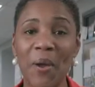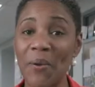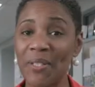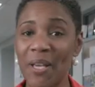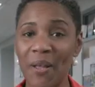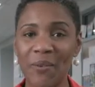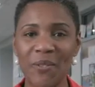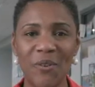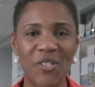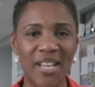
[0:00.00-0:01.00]
our scholars
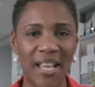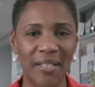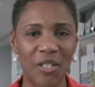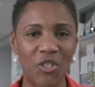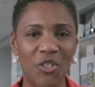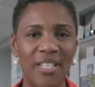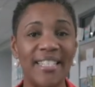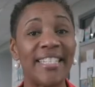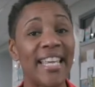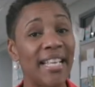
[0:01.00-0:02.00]
are challenged
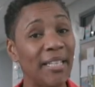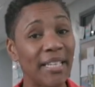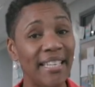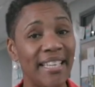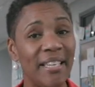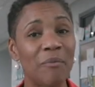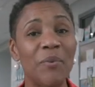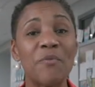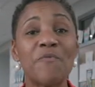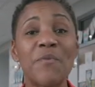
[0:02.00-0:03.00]
daily
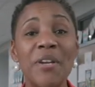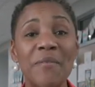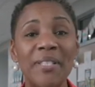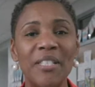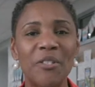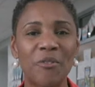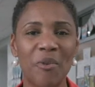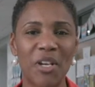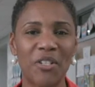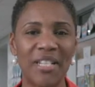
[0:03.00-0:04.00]
with rigorous
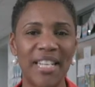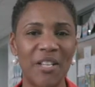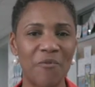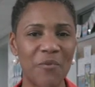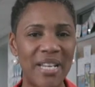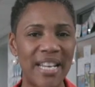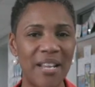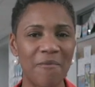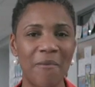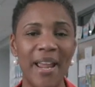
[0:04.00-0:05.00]
instruction in
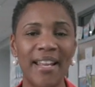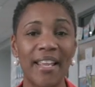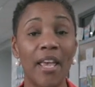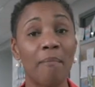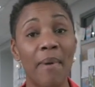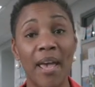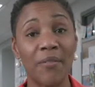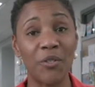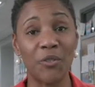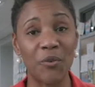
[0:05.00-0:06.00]
reading, writing, and
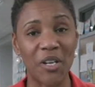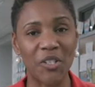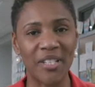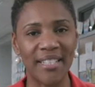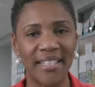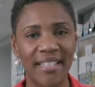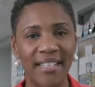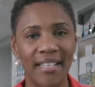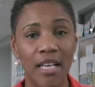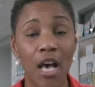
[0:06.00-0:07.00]
math instruction.
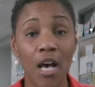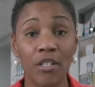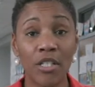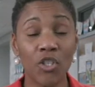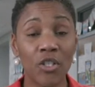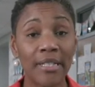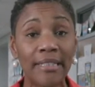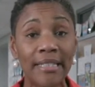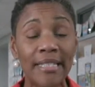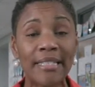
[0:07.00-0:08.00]

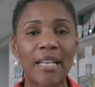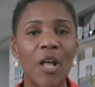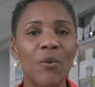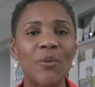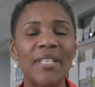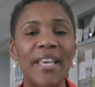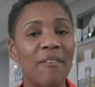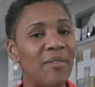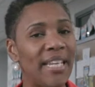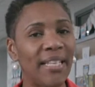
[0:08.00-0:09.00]
Additionally, scholars
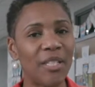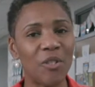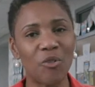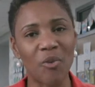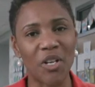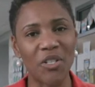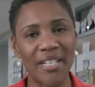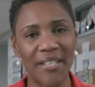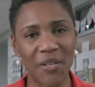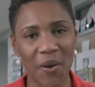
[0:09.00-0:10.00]
have daily instruction
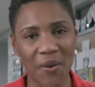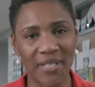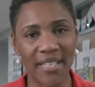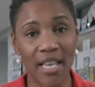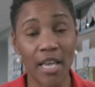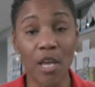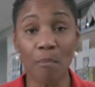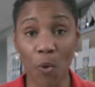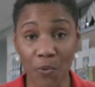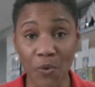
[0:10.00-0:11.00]
in the arts in
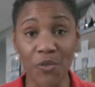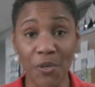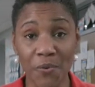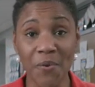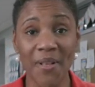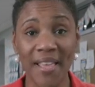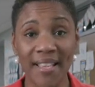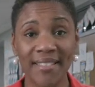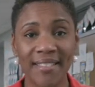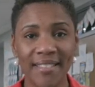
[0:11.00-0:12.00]
both their general
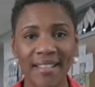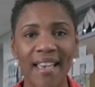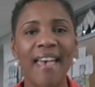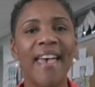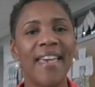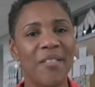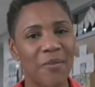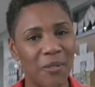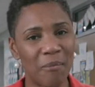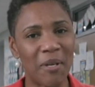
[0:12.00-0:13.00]
classes and
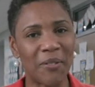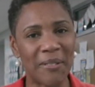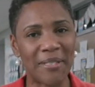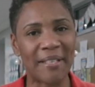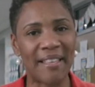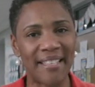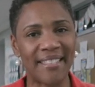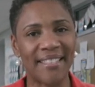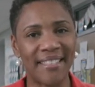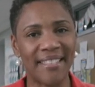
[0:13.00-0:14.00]
their specialist
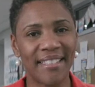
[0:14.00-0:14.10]
classes.